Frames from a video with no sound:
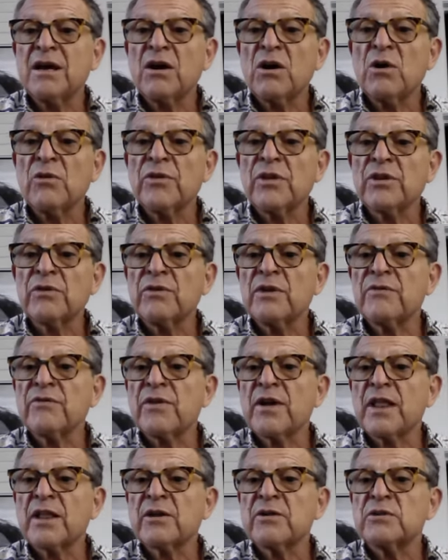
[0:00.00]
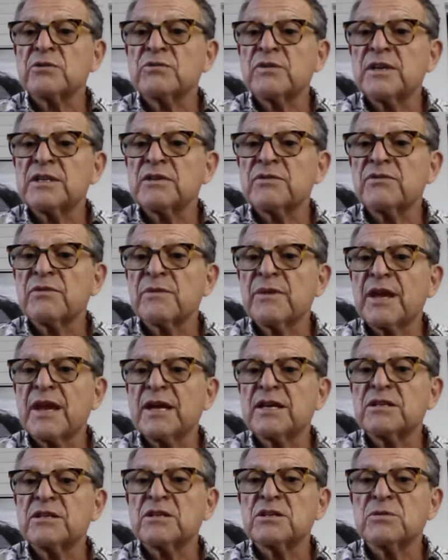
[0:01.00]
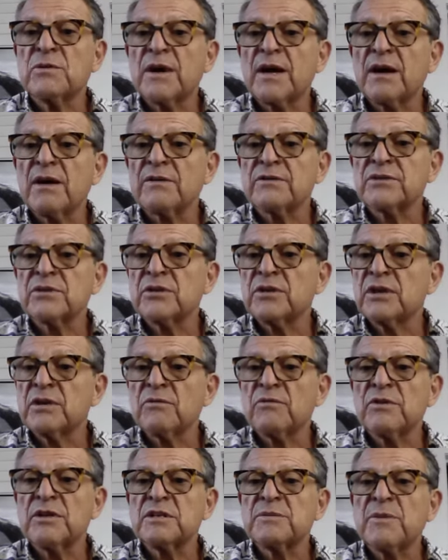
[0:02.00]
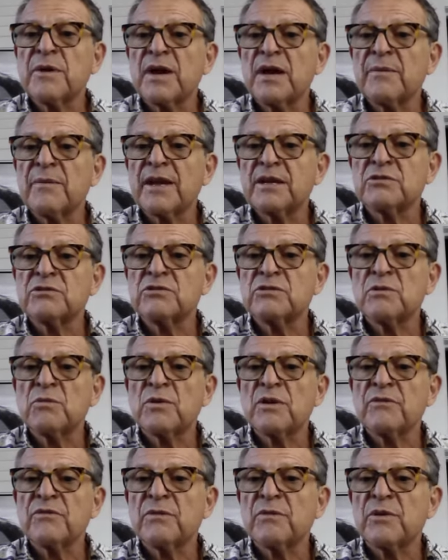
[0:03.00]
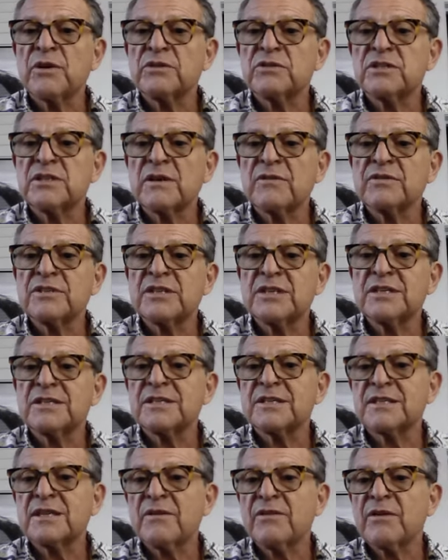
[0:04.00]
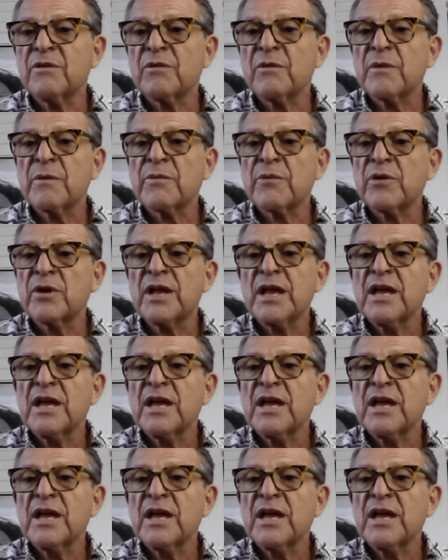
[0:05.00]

Only 3 follicles ranging from 9 to 12. So you didn't respond. My estrogen went from 117 to 71.